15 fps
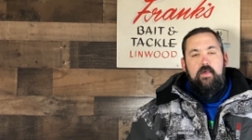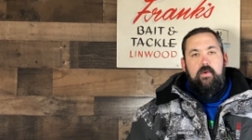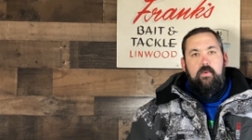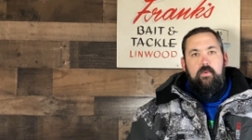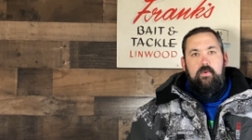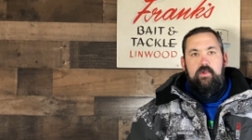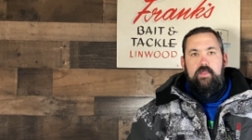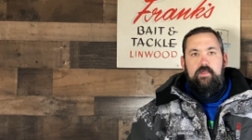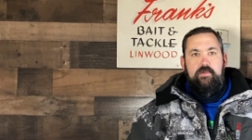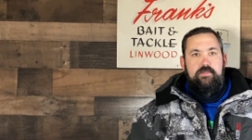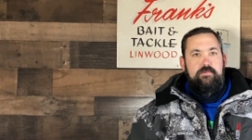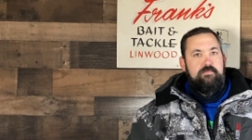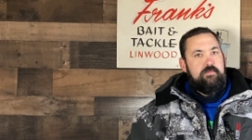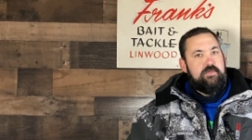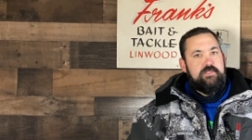or you
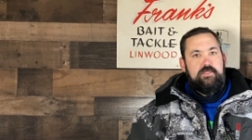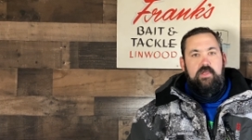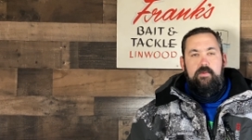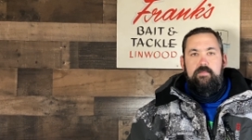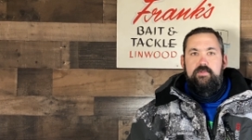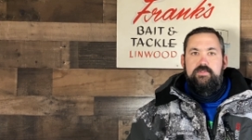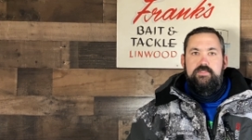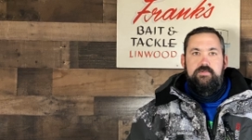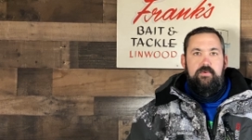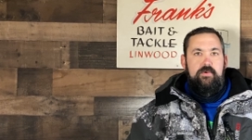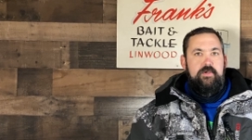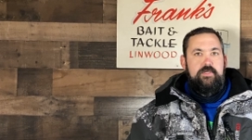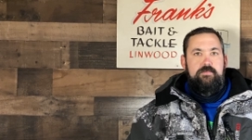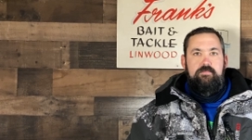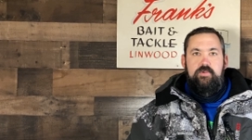can just come in the store
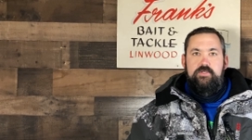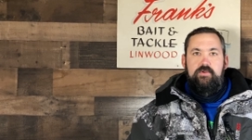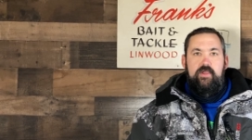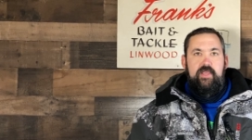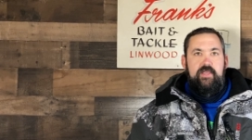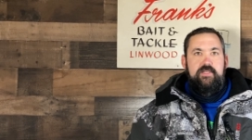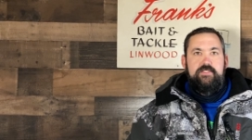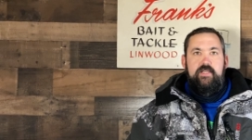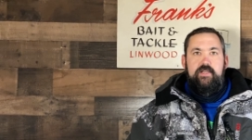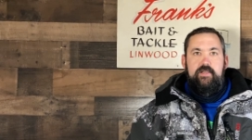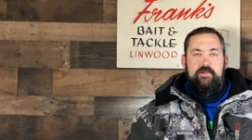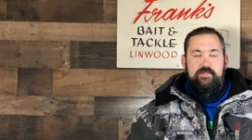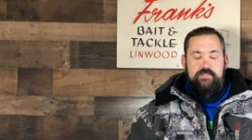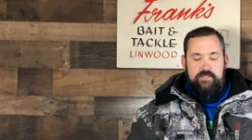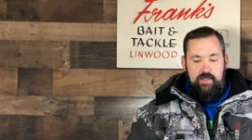and put your hands on it
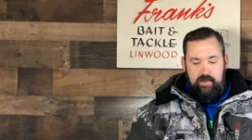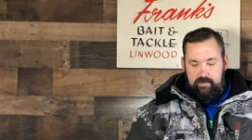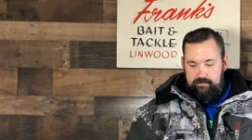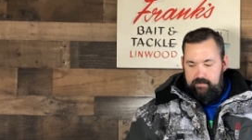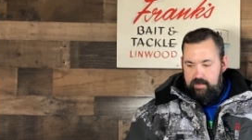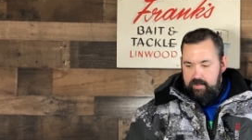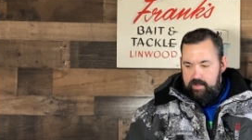yourself.